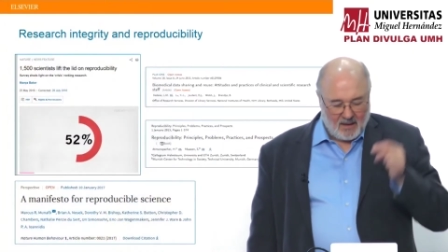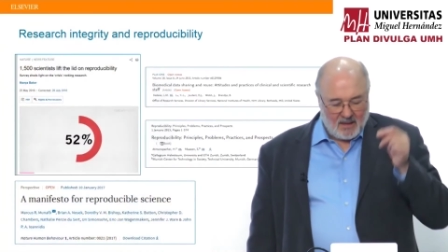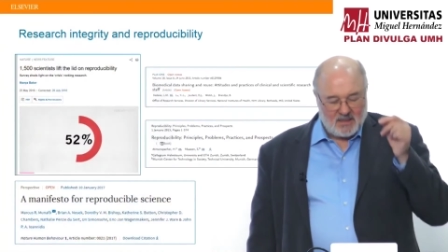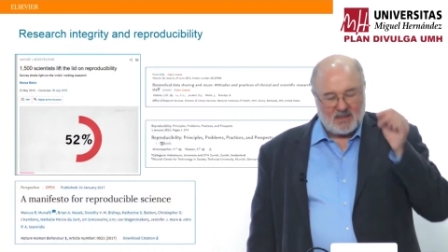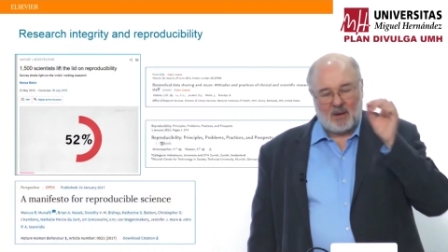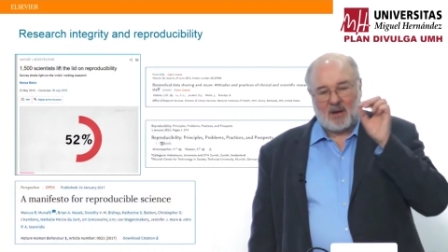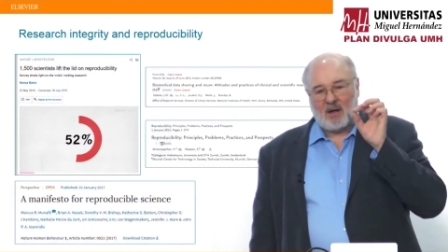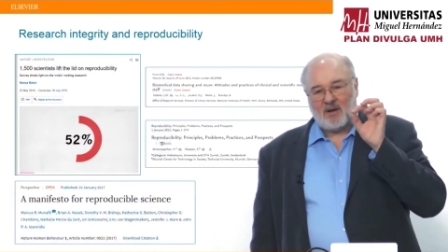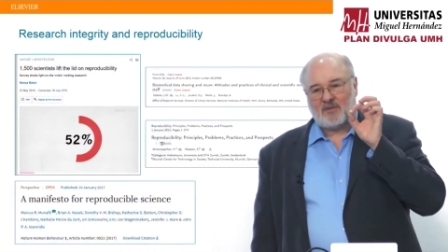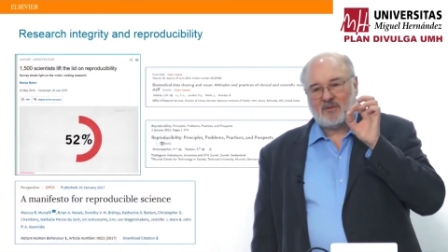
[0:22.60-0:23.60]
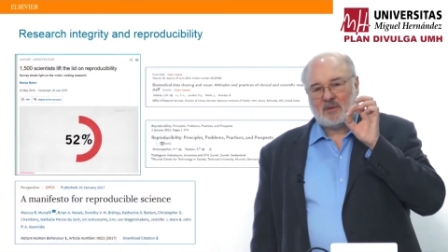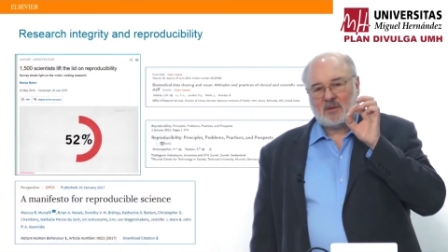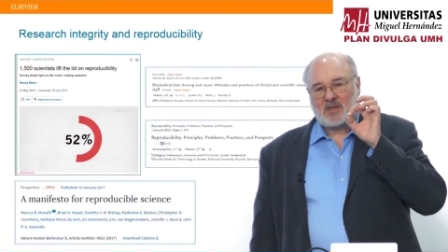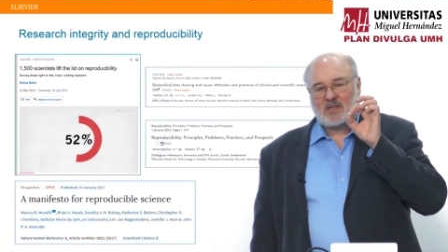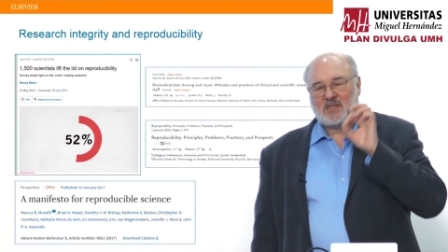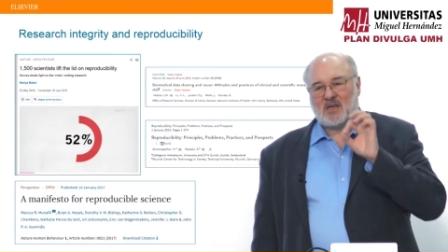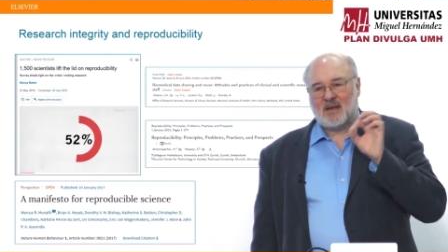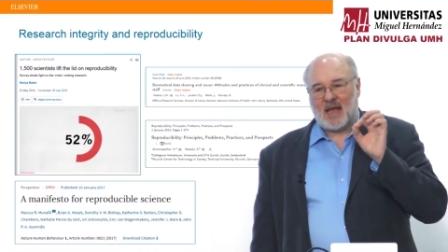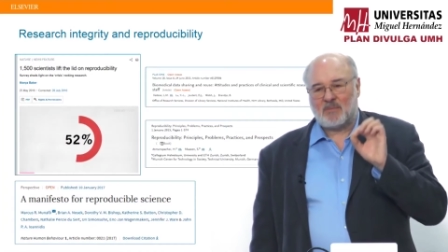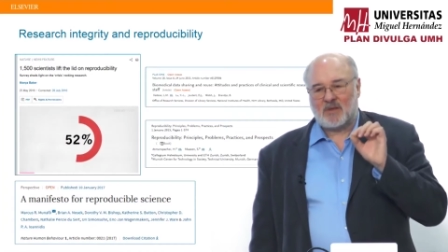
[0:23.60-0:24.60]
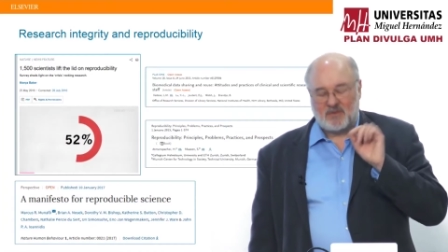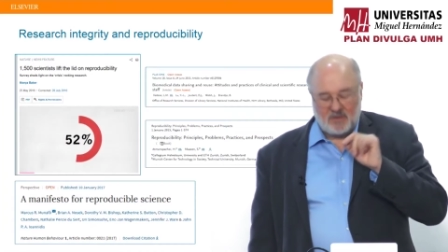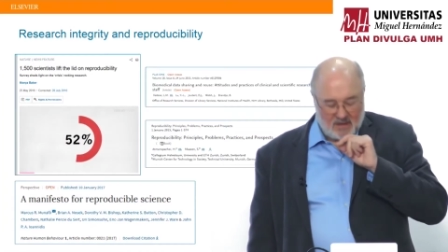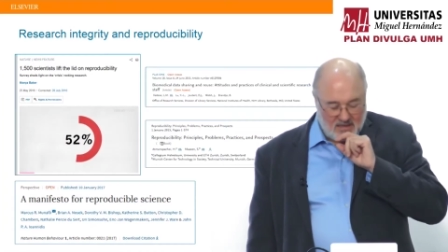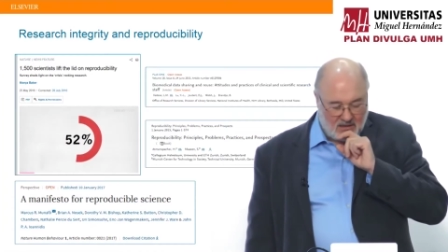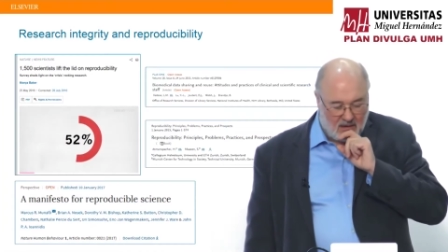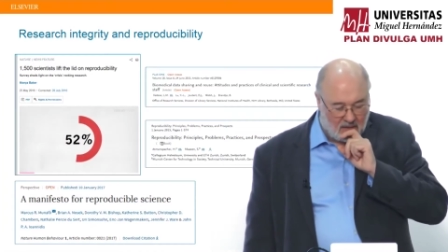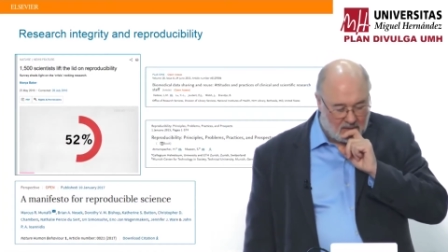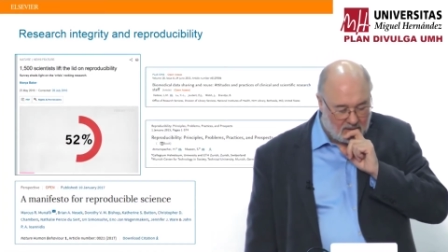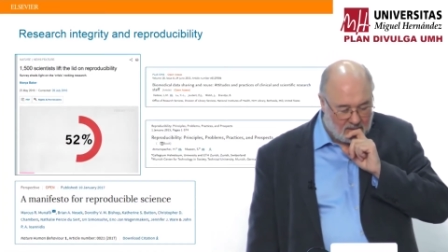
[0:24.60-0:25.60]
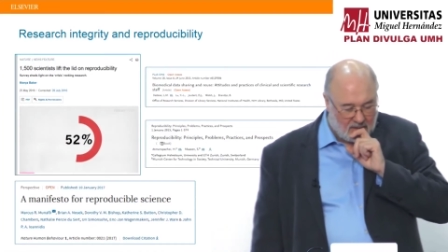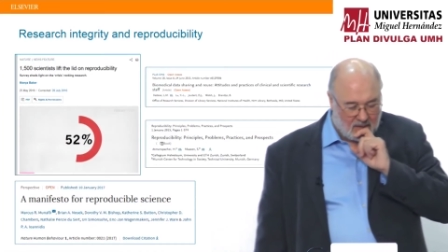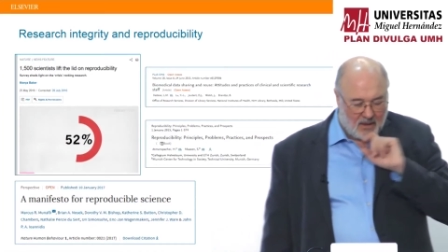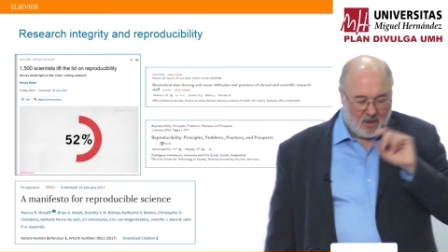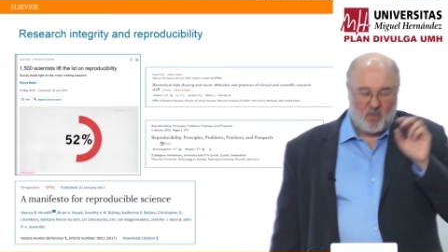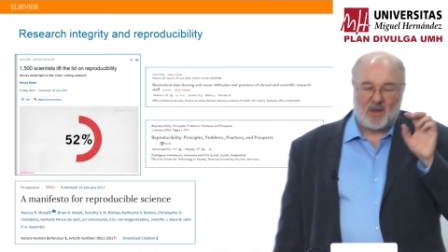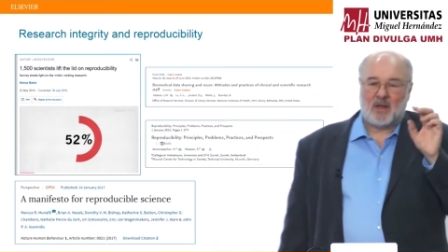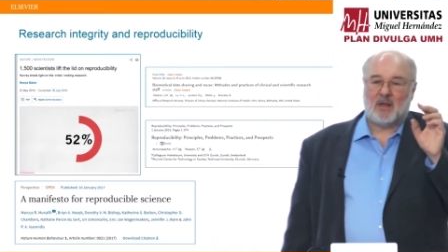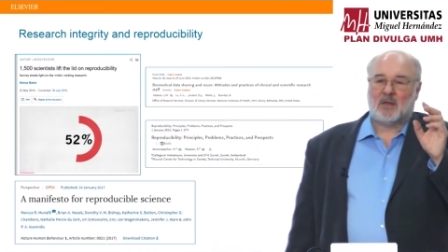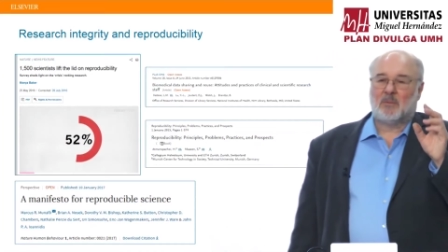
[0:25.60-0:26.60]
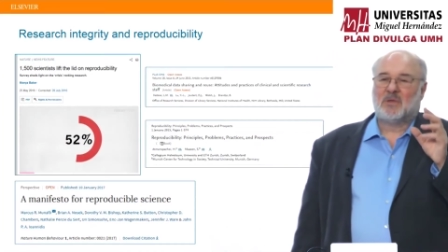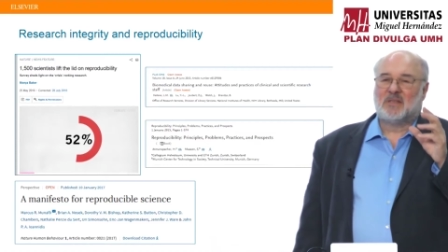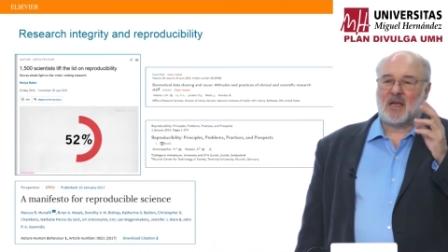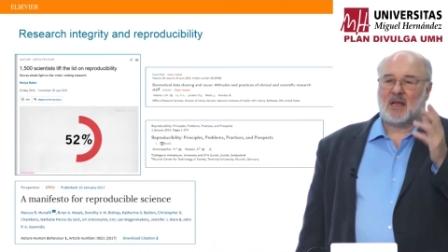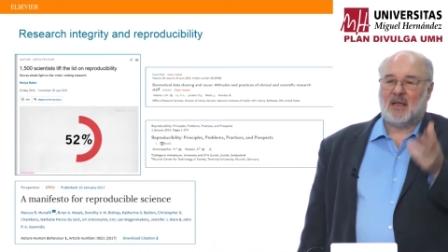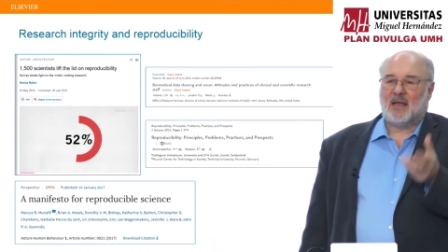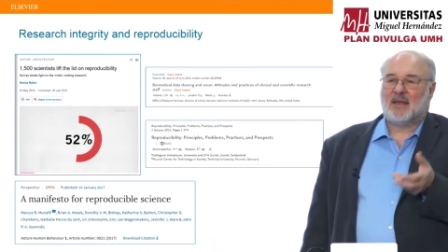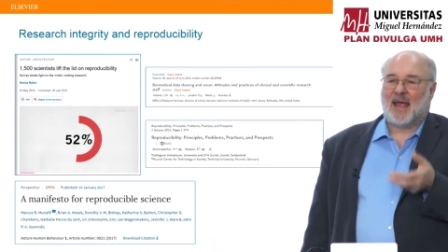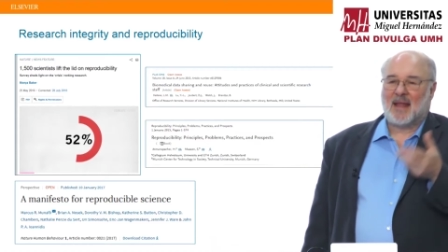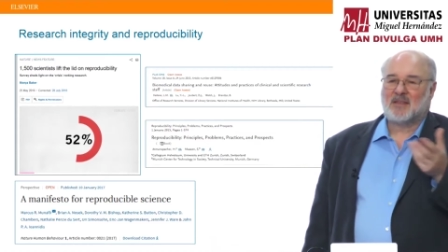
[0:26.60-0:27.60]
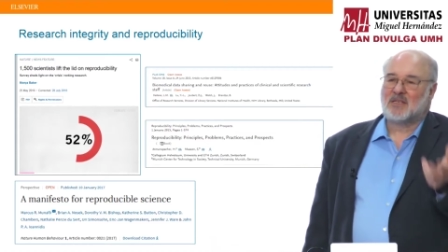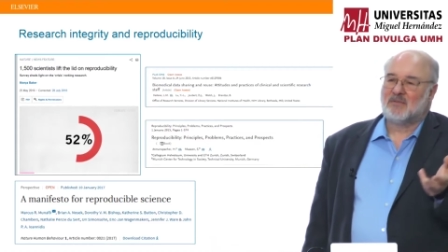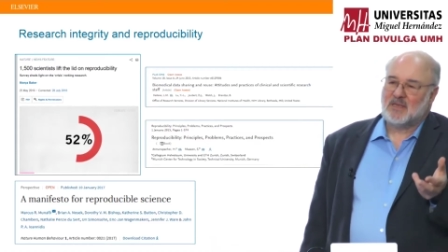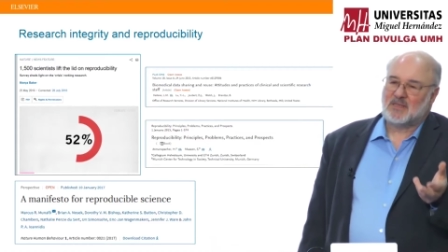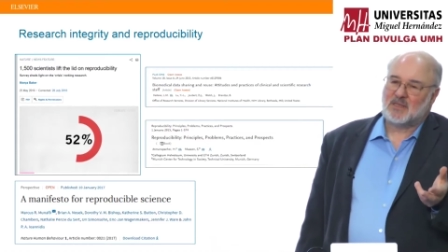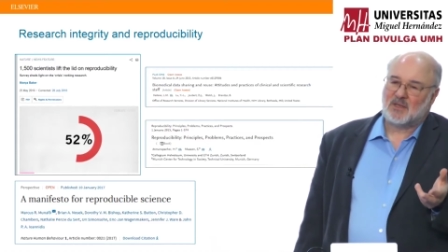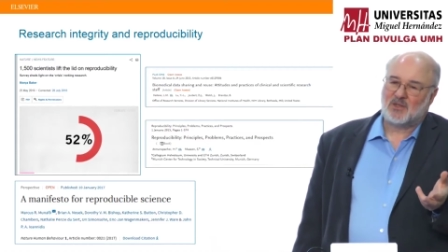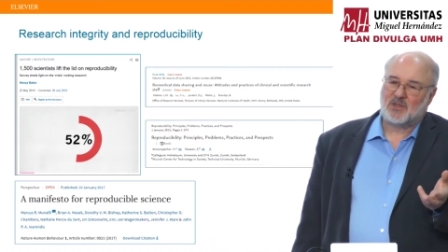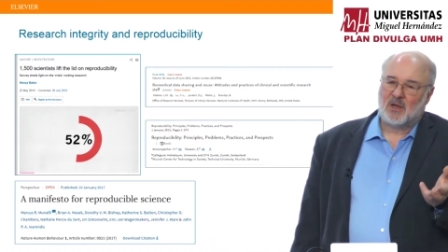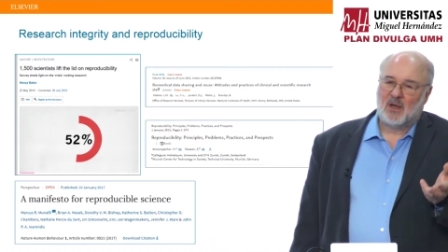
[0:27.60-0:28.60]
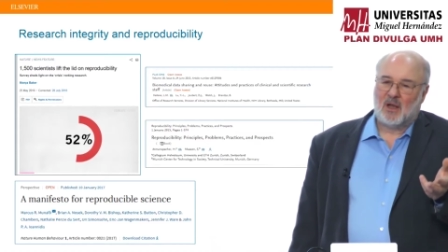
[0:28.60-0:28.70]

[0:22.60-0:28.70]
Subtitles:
So a lot of concern happened a few years ago when, particularly in cancer research,